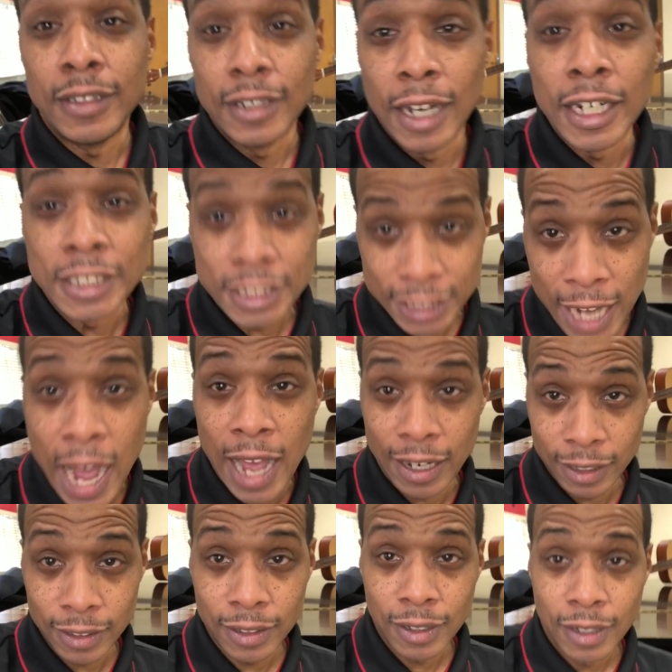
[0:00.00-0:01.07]
a shot.
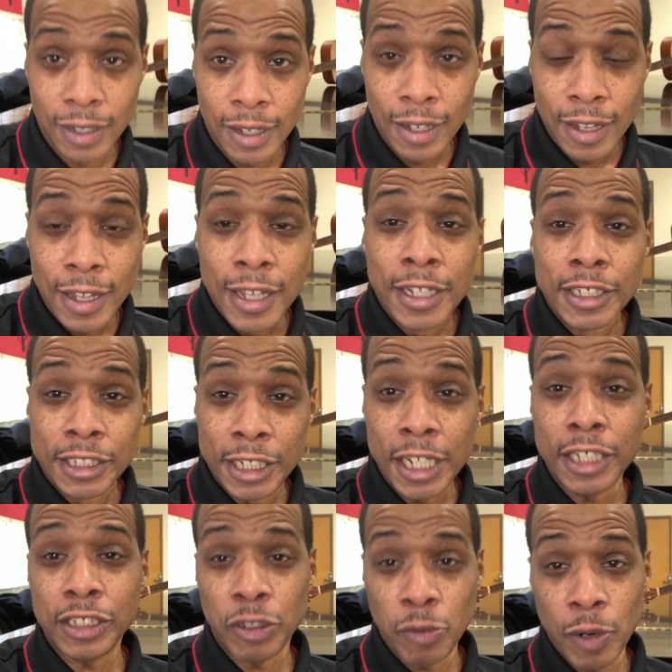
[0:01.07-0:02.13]

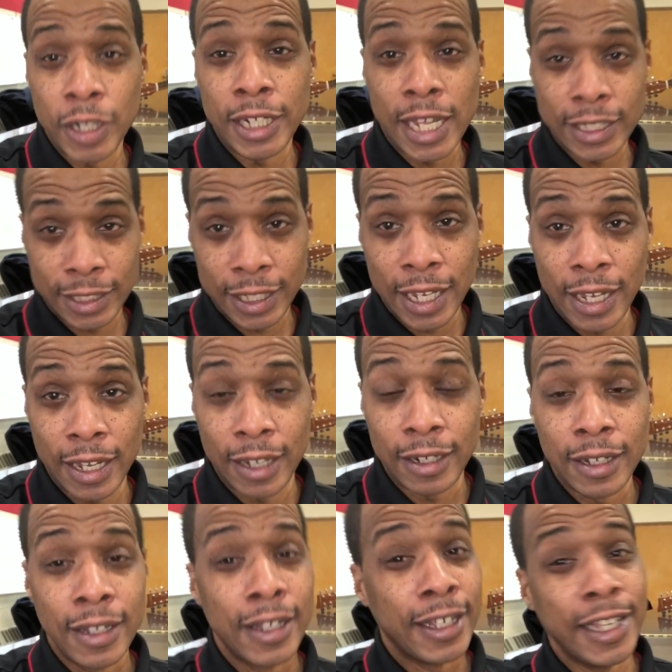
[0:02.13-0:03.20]
She's the one that said
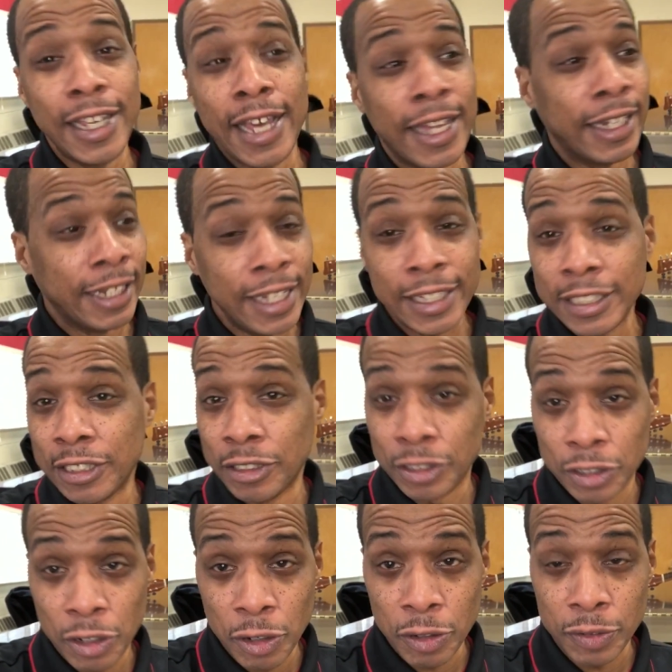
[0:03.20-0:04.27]
he at least
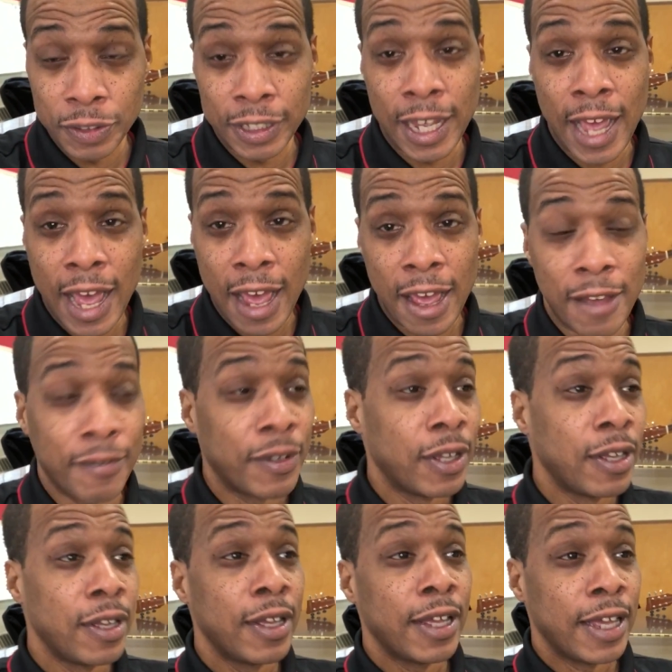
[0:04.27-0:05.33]
deserves to have
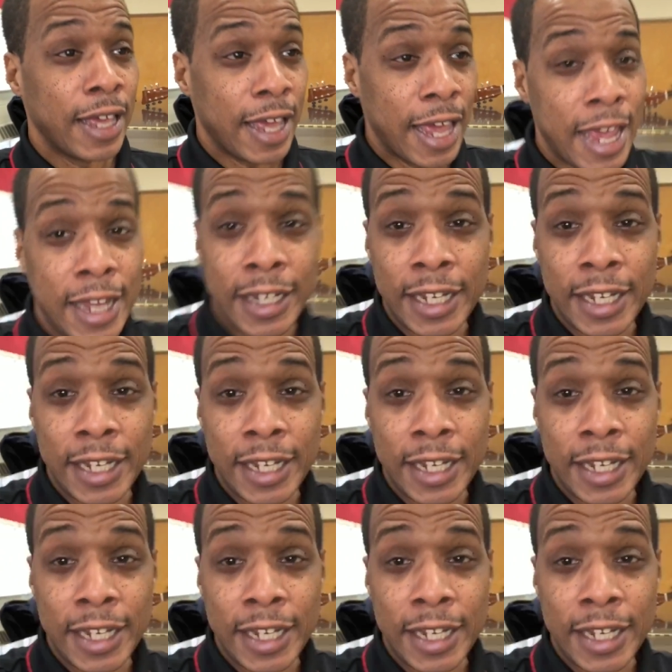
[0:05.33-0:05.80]
an